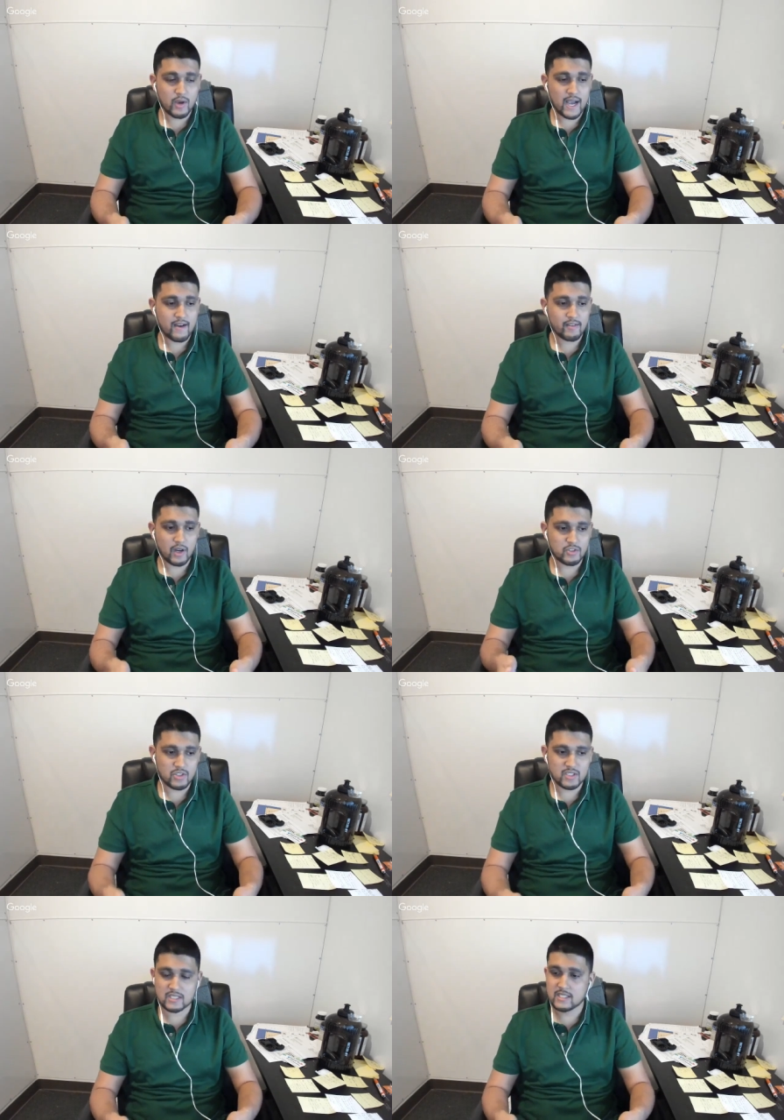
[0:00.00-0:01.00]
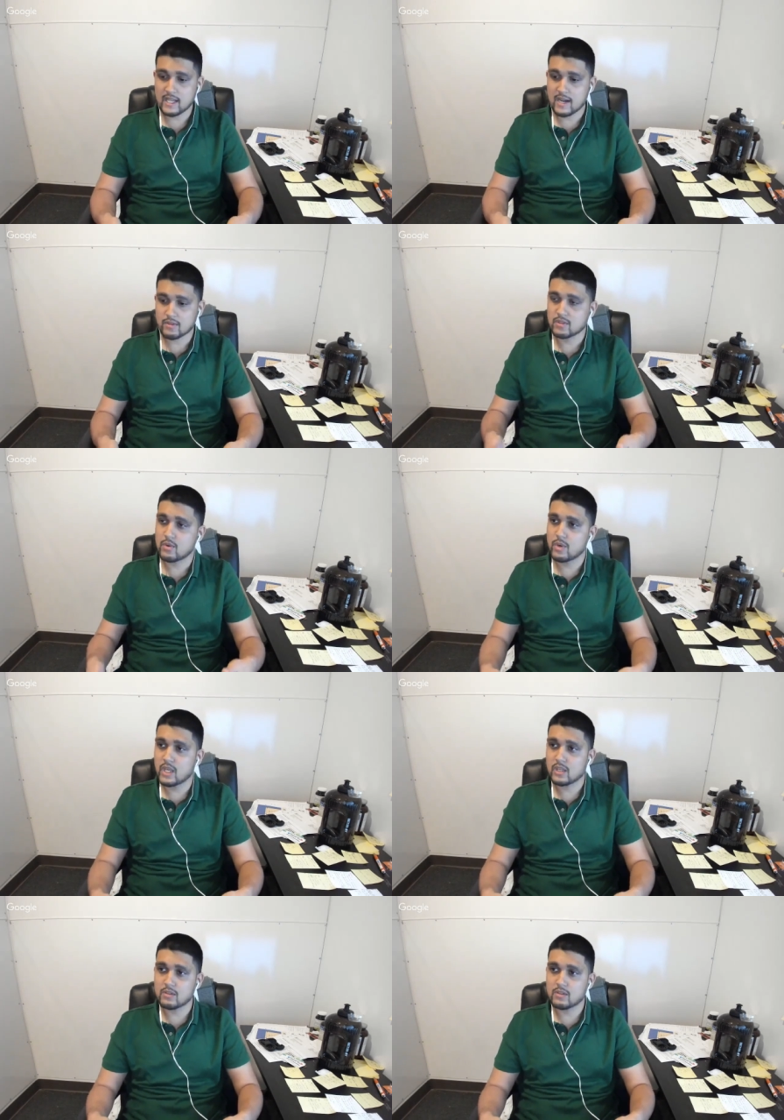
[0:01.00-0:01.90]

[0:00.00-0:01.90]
have one hundred sixty hours in a week,